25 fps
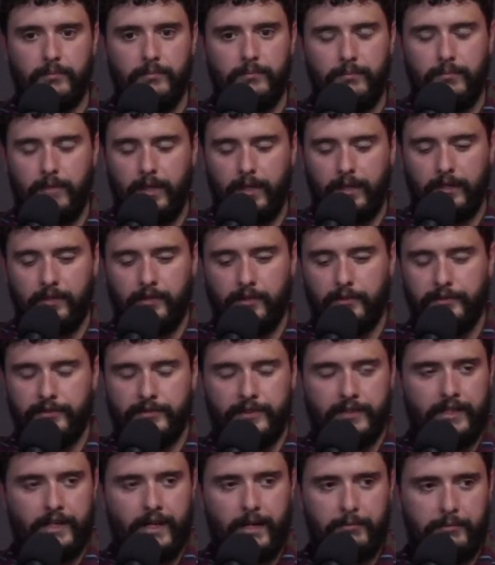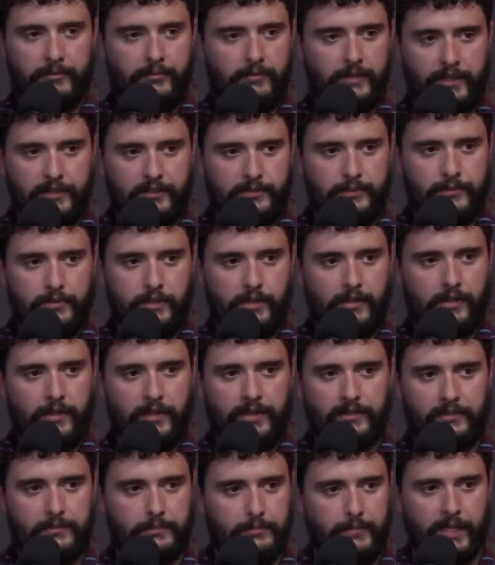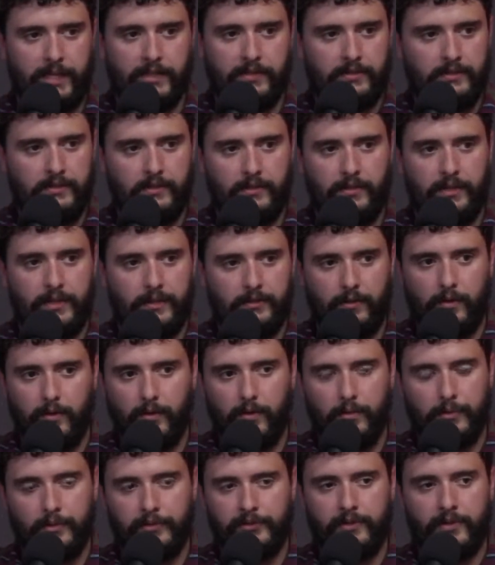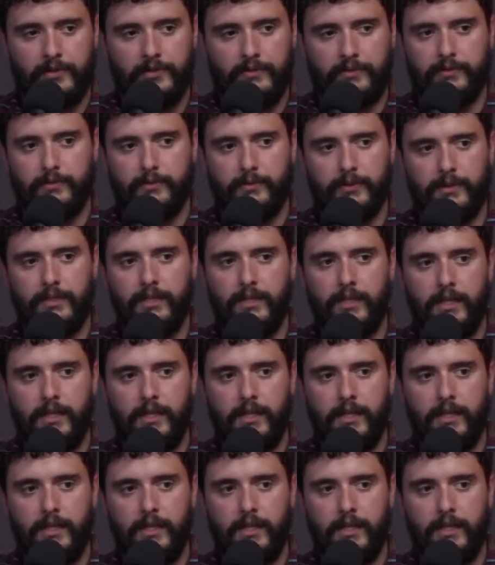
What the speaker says: I closed the gap of like 2 car lengths back to like almost on his door,